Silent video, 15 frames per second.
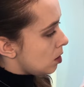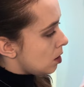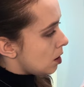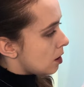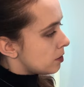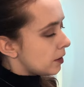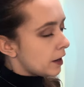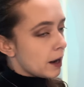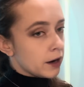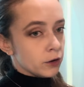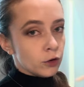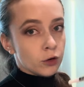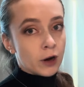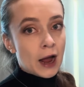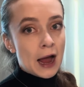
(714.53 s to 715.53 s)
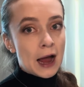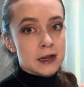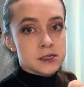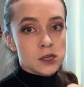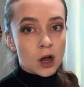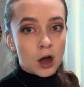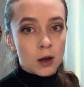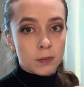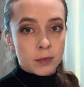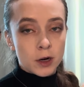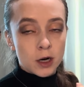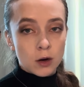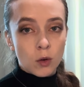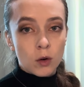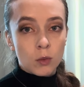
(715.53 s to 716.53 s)
And then it had grasshopper,
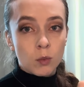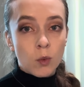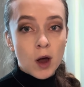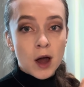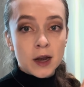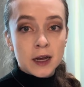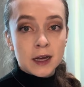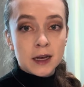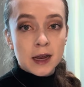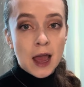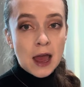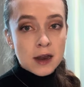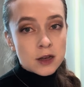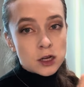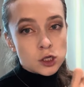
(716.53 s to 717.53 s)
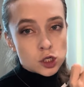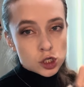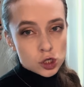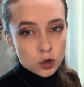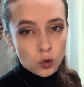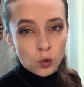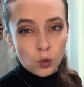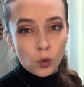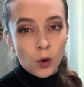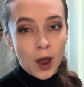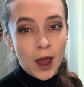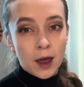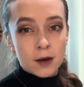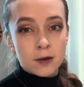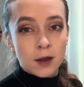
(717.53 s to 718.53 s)
or 1 E and a 2
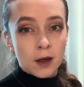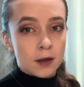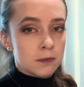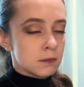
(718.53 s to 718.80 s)
and a.